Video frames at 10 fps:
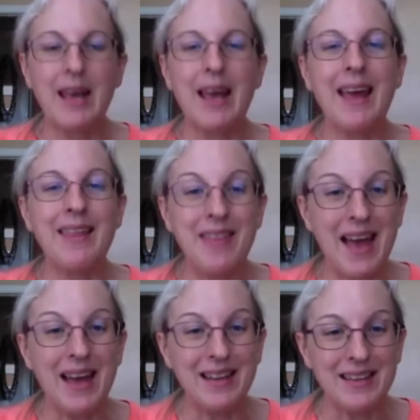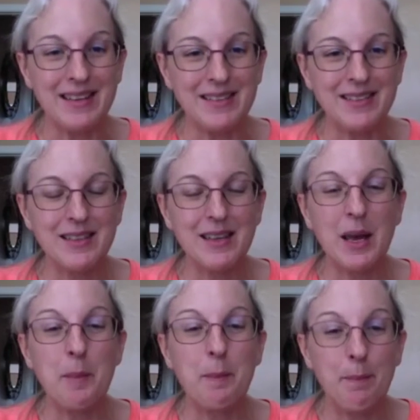And that is
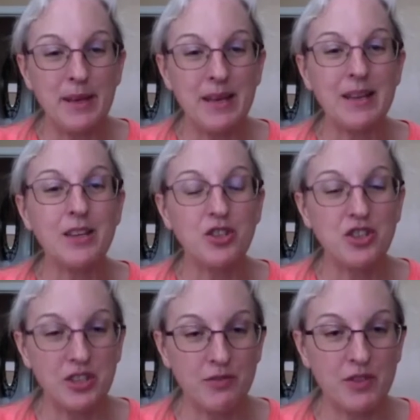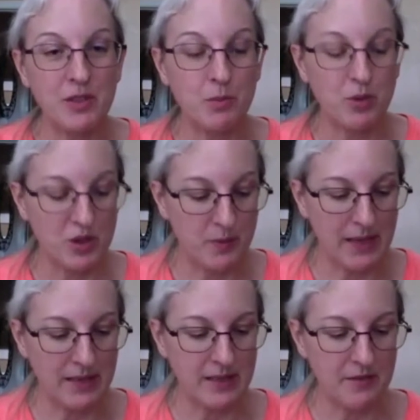a big shift in
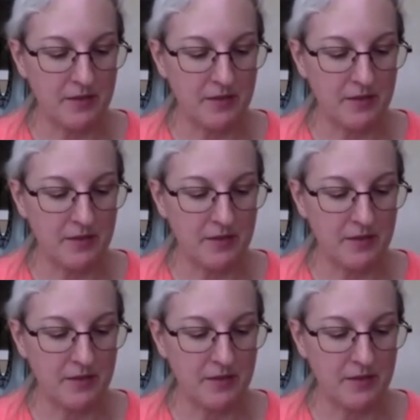perspective.